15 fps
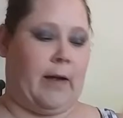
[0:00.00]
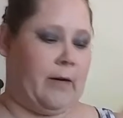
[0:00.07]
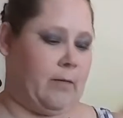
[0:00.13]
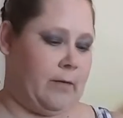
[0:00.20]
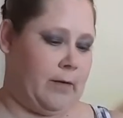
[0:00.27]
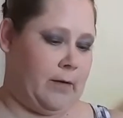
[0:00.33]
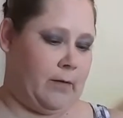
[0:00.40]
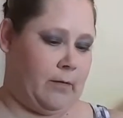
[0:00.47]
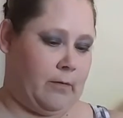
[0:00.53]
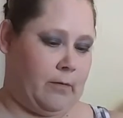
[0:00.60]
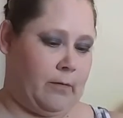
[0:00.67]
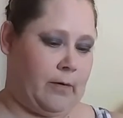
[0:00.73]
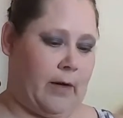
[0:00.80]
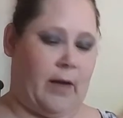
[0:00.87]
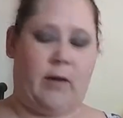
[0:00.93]
I don't
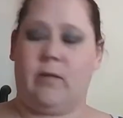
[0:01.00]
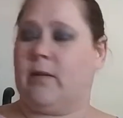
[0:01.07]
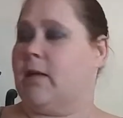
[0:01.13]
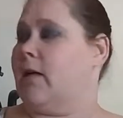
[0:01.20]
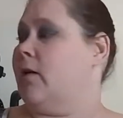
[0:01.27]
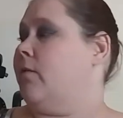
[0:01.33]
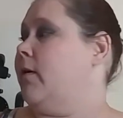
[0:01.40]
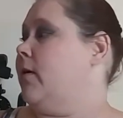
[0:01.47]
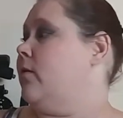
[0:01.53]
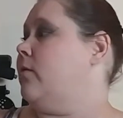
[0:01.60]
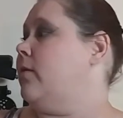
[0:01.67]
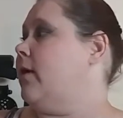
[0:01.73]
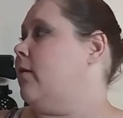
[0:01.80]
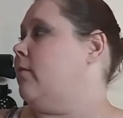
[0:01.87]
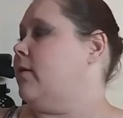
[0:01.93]
know. I don't think I want to
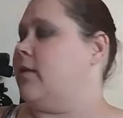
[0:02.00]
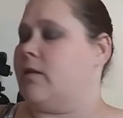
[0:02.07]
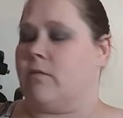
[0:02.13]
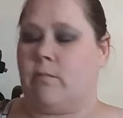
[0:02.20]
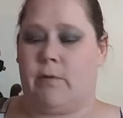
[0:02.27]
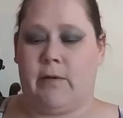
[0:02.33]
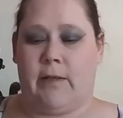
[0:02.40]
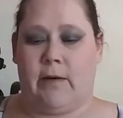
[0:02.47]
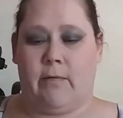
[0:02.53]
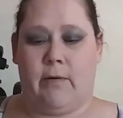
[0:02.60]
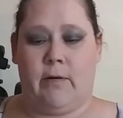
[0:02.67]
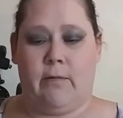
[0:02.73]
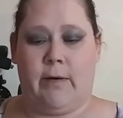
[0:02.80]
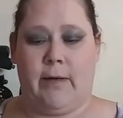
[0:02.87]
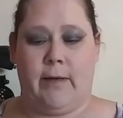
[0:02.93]
do that one, so I'll put that
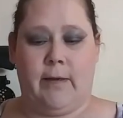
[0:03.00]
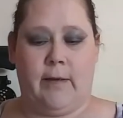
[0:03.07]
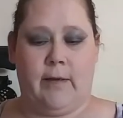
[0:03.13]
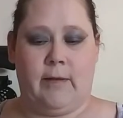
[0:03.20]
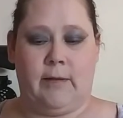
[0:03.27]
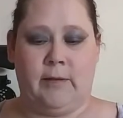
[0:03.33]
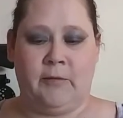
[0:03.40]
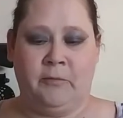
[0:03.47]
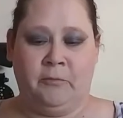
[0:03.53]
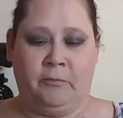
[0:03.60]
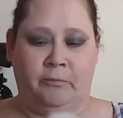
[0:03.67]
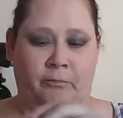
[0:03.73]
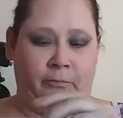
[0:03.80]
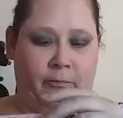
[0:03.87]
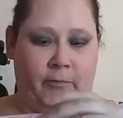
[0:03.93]
one away.
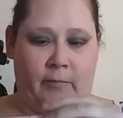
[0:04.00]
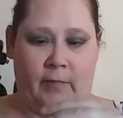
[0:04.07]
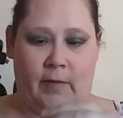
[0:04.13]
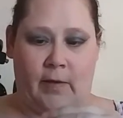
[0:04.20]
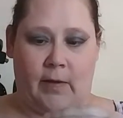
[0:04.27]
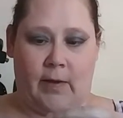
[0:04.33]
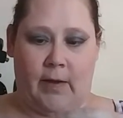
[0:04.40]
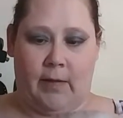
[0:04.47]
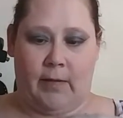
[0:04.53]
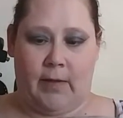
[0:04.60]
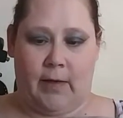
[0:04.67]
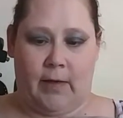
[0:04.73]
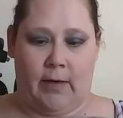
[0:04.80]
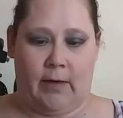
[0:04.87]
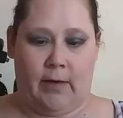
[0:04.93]
And
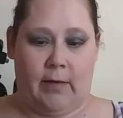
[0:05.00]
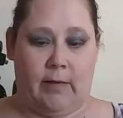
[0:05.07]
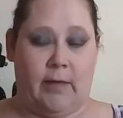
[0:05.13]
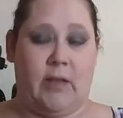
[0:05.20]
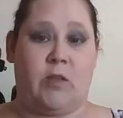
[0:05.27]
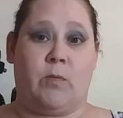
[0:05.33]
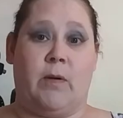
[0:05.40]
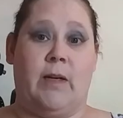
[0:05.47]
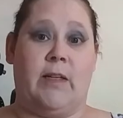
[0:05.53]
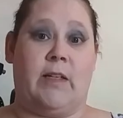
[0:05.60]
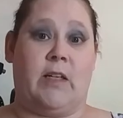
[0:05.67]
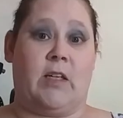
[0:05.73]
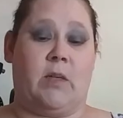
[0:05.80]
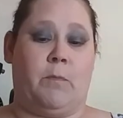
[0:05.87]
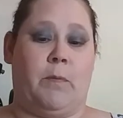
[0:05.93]
then this one is
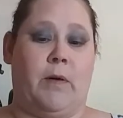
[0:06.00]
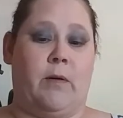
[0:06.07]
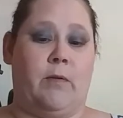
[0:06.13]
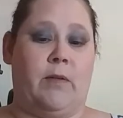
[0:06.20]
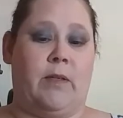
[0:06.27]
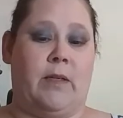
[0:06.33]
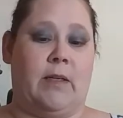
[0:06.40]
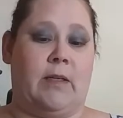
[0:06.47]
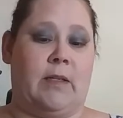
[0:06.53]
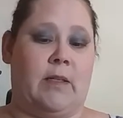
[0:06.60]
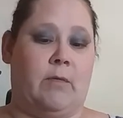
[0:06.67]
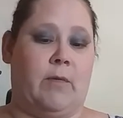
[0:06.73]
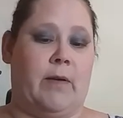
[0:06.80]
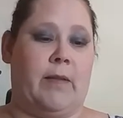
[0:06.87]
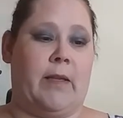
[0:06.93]
exposed. It's
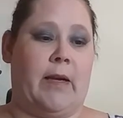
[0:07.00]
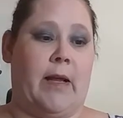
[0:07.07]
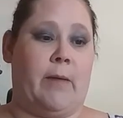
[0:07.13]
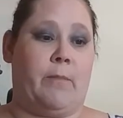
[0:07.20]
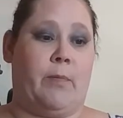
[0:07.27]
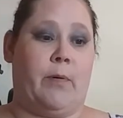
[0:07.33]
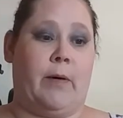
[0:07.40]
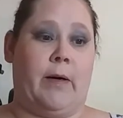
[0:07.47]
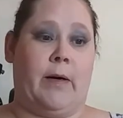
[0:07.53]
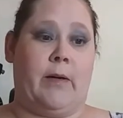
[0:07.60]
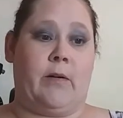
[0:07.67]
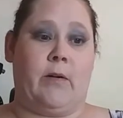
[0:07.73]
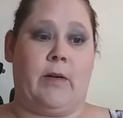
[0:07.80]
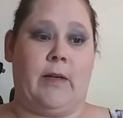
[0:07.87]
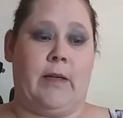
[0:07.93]
the one that I put
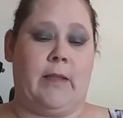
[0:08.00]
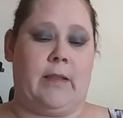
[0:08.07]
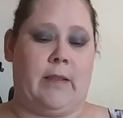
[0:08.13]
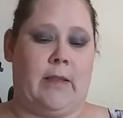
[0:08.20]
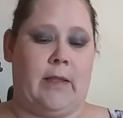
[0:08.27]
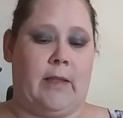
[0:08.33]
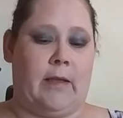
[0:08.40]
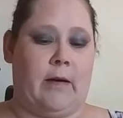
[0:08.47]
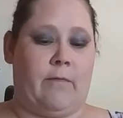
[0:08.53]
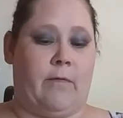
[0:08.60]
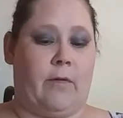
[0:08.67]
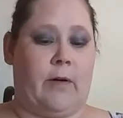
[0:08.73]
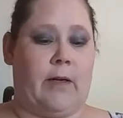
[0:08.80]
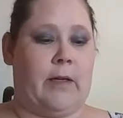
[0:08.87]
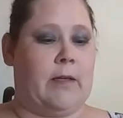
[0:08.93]
underneath
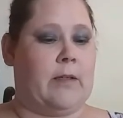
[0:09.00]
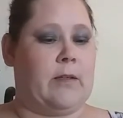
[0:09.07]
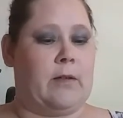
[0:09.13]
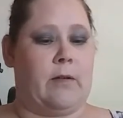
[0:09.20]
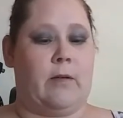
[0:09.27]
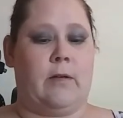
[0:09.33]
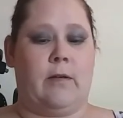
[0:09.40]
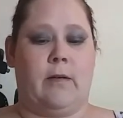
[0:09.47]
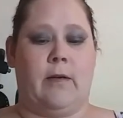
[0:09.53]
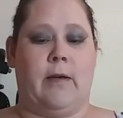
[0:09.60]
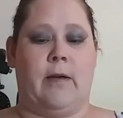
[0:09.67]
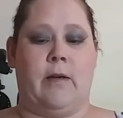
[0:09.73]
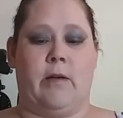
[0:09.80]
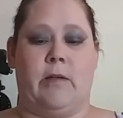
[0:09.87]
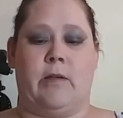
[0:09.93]
for Easter.
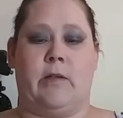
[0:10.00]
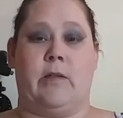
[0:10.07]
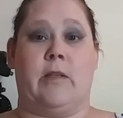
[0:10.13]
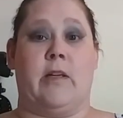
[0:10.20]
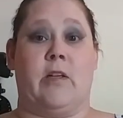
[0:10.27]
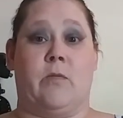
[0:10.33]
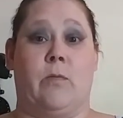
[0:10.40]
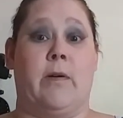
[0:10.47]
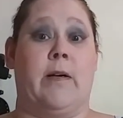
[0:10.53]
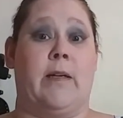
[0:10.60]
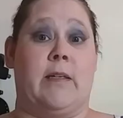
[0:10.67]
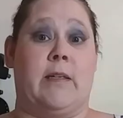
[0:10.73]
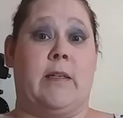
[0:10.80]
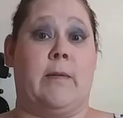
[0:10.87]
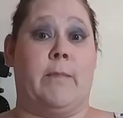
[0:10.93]
It is This one
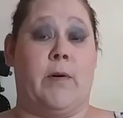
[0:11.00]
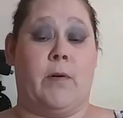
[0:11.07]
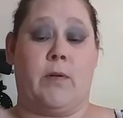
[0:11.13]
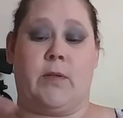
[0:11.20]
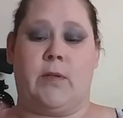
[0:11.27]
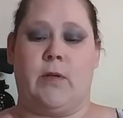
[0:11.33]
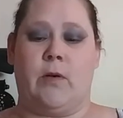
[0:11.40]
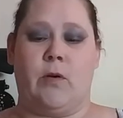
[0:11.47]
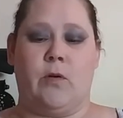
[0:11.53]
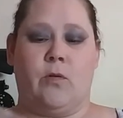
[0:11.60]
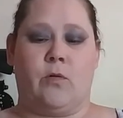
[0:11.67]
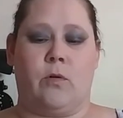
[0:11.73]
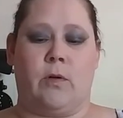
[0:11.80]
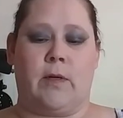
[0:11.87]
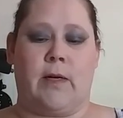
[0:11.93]
is the most
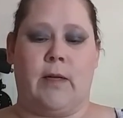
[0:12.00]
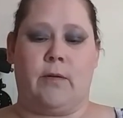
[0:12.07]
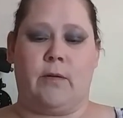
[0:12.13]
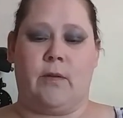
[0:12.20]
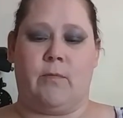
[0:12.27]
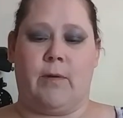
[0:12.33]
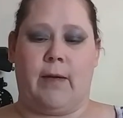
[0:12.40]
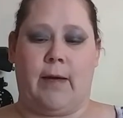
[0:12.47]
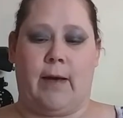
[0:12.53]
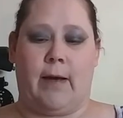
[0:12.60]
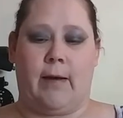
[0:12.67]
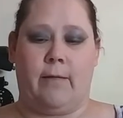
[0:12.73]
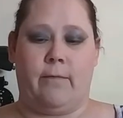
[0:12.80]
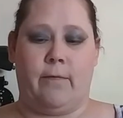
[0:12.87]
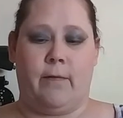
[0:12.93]
neutral color that we
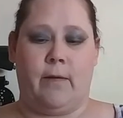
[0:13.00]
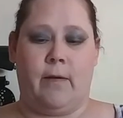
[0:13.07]
have.